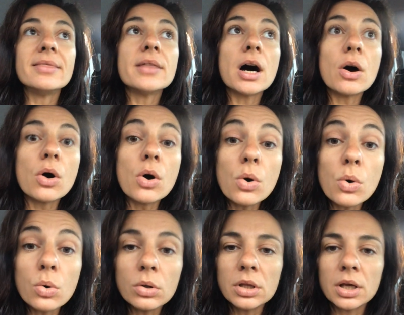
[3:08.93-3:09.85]
The
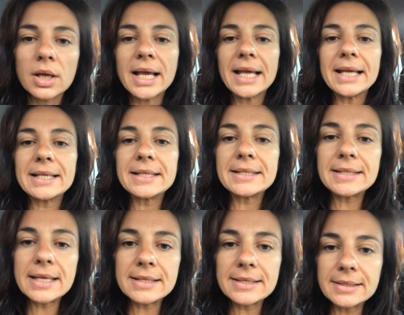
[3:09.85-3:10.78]
whole
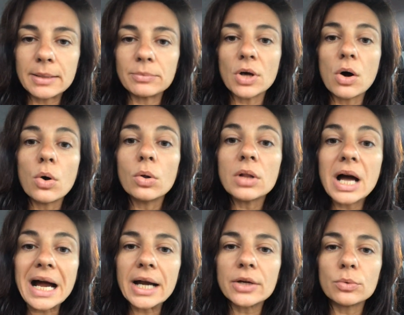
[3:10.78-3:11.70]
system, the whole
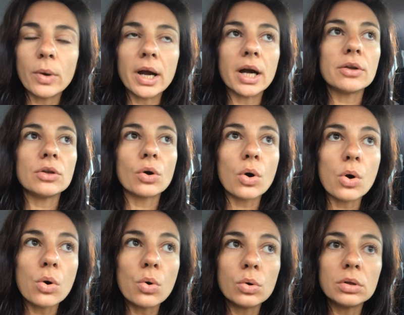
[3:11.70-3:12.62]
hardware, your
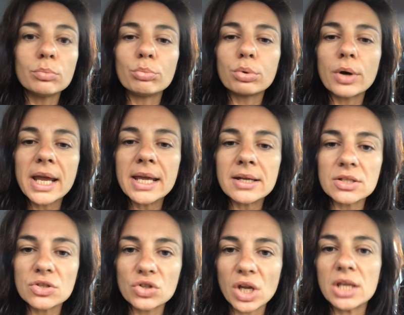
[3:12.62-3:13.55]
whole brain
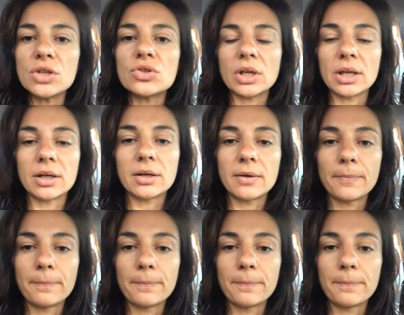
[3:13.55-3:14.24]
is changing